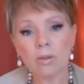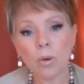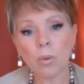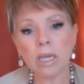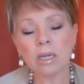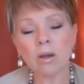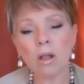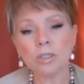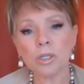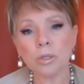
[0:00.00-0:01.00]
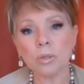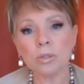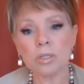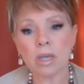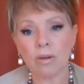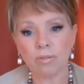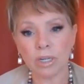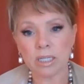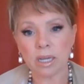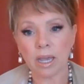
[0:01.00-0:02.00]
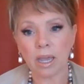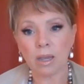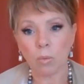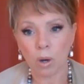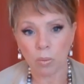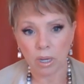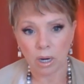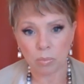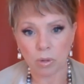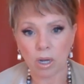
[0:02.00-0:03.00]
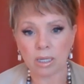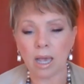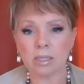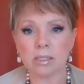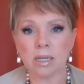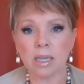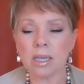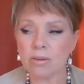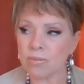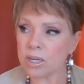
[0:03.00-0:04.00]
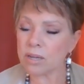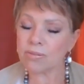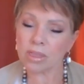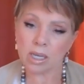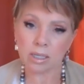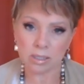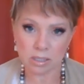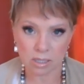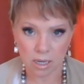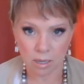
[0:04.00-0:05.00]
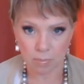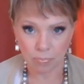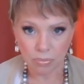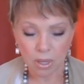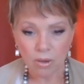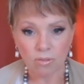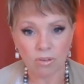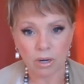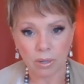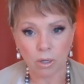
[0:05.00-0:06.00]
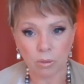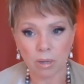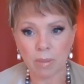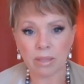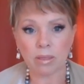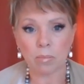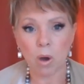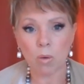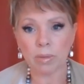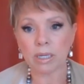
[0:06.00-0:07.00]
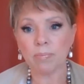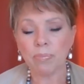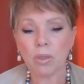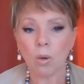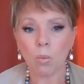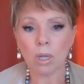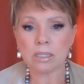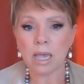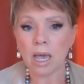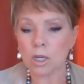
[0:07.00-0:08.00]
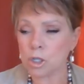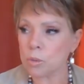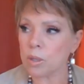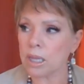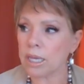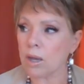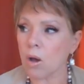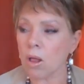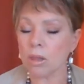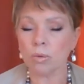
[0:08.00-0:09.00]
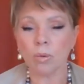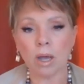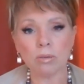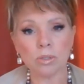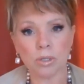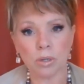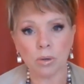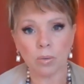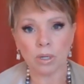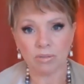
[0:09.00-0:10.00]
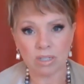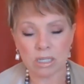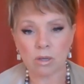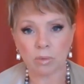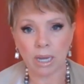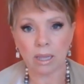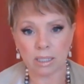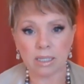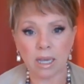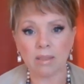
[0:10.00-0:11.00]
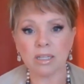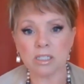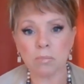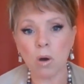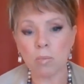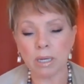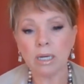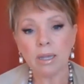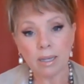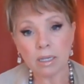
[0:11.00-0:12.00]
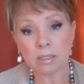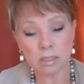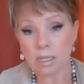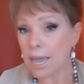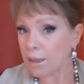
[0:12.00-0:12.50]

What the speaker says: But we can all choose every day what we are broadcasting, even if things seem very grim at the moment. What's actually all around you in physical reality at this moment is